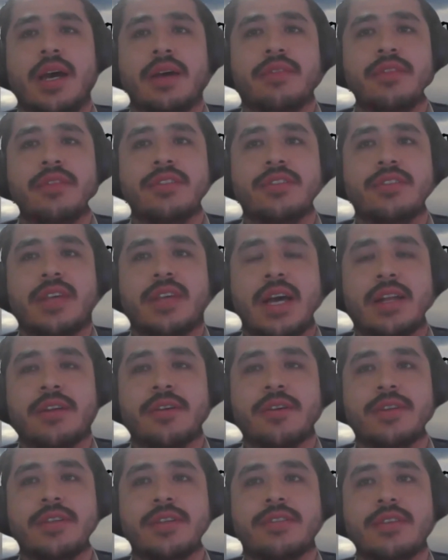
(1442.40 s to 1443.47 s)
This
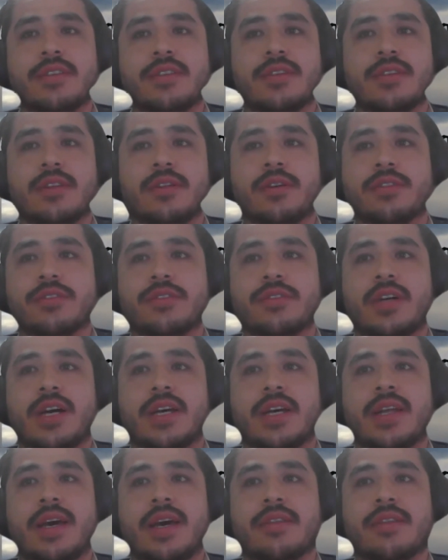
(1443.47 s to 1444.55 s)
category sits alongside
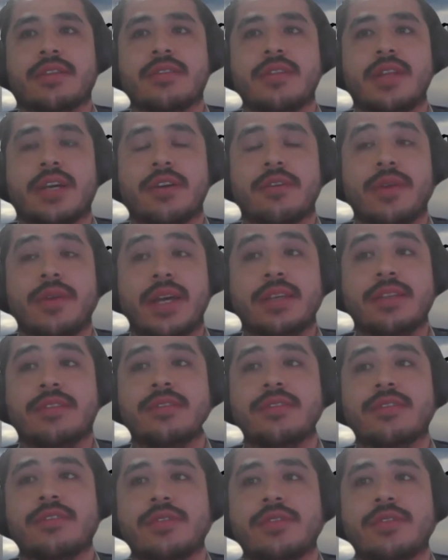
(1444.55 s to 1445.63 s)
others like
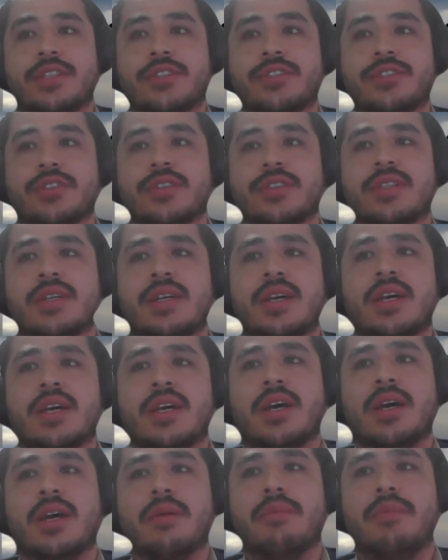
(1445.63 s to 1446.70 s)
race, religion,
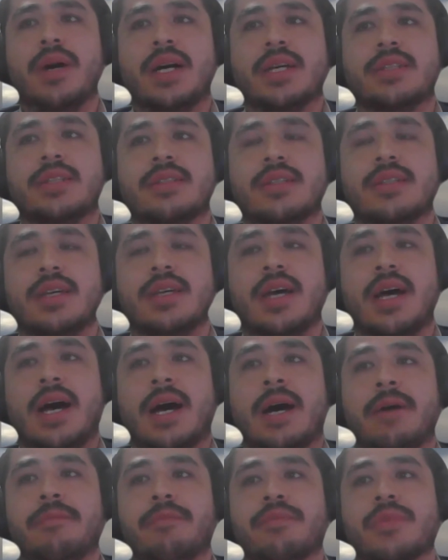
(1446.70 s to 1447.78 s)
but
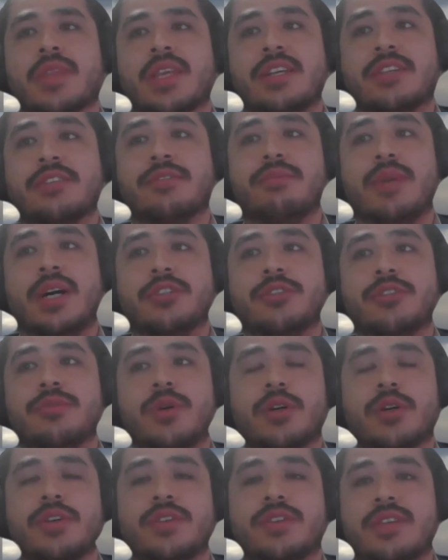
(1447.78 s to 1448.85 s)
is much
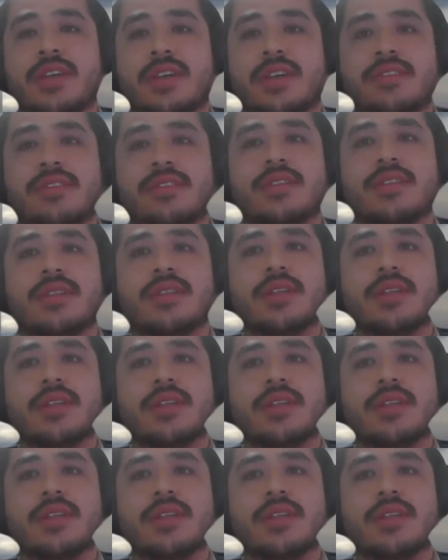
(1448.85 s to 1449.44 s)
more contested.